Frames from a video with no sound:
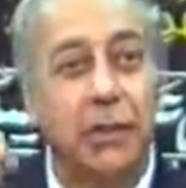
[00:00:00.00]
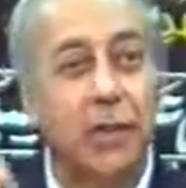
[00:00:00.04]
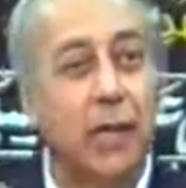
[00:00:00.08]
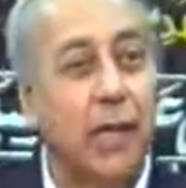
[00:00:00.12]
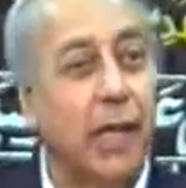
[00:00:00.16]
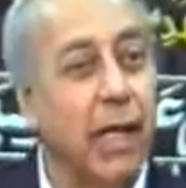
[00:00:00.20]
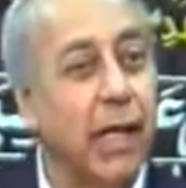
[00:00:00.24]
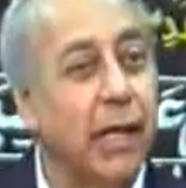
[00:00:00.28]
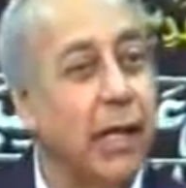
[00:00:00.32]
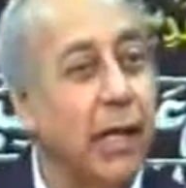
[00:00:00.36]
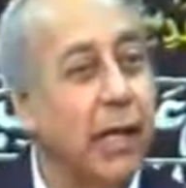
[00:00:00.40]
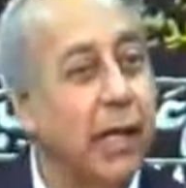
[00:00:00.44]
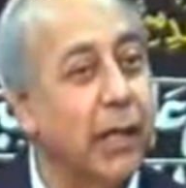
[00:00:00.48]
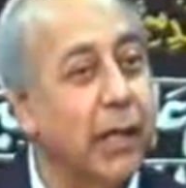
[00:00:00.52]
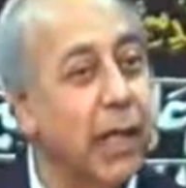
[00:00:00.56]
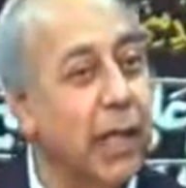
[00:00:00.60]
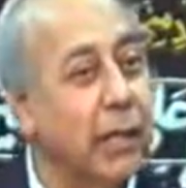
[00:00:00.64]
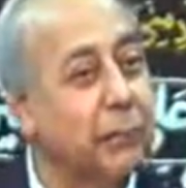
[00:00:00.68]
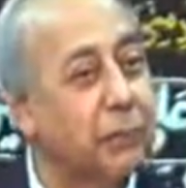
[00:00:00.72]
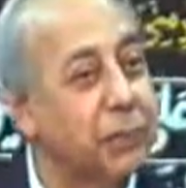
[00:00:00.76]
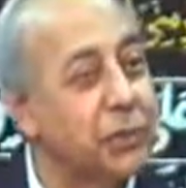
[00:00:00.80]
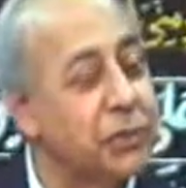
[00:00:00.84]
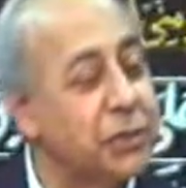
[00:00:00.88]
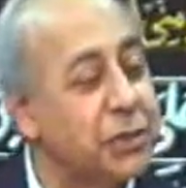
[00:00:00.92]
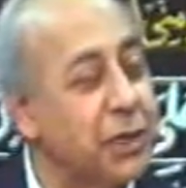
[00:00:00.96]
Uh, and, and,
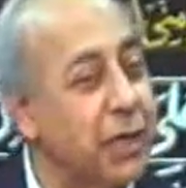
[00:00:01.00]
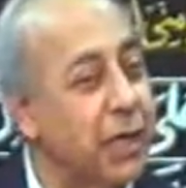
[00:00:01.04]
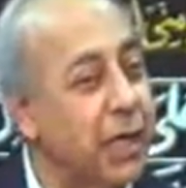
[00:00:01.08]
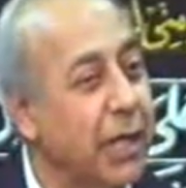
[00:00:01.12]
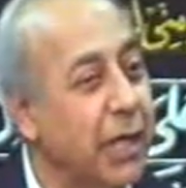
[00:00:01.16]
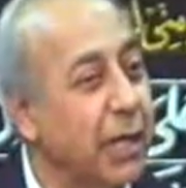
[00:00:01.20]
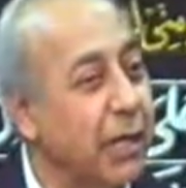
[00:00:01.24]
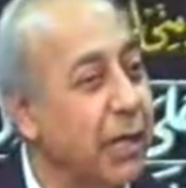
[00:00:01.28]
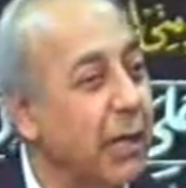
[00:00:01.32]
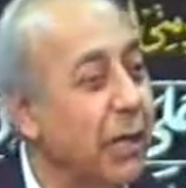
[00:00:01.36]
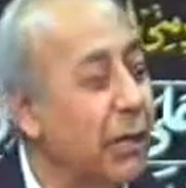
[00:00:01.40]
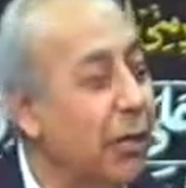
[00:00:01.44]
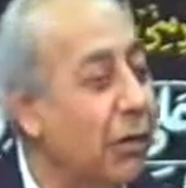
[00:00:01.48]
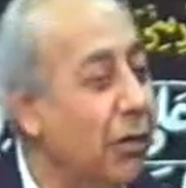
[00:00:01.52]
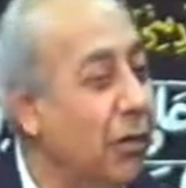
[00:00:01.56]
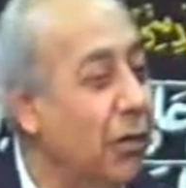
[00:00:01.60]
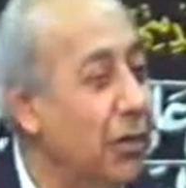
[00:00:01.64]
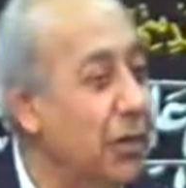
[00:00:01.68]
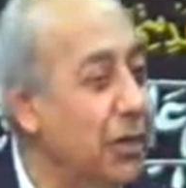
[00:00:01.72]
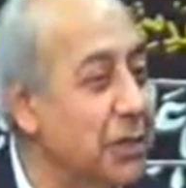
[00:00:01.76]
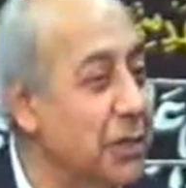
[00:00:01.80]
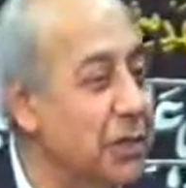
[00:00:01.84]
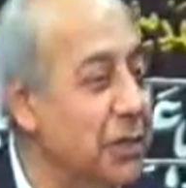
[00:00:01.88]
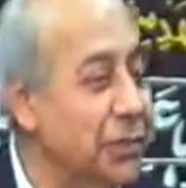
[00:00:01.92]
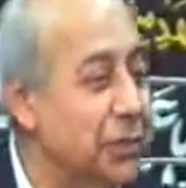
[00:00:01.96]
and proceeding on
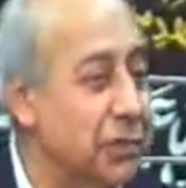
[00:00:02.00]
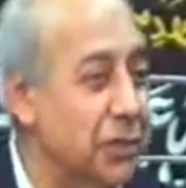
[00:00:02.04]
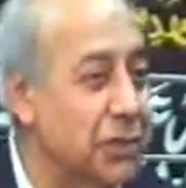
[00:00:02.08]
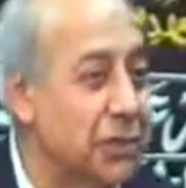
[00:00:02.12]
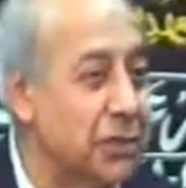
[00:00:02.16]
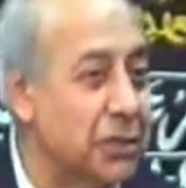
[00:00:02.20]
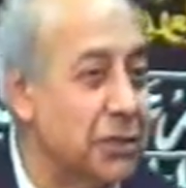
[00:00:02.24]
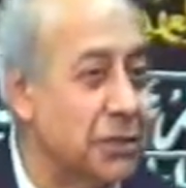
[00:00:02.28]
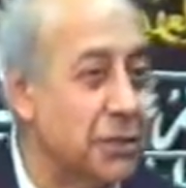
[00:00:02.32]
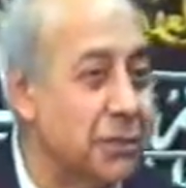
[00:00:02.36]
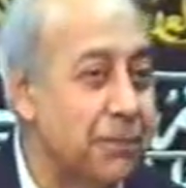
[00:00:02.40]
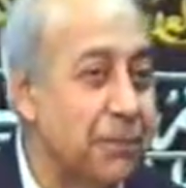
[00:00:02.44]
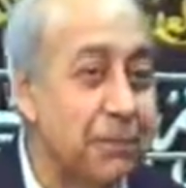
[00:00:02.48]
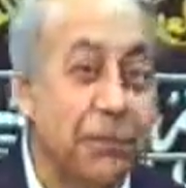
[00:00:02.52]
his duties.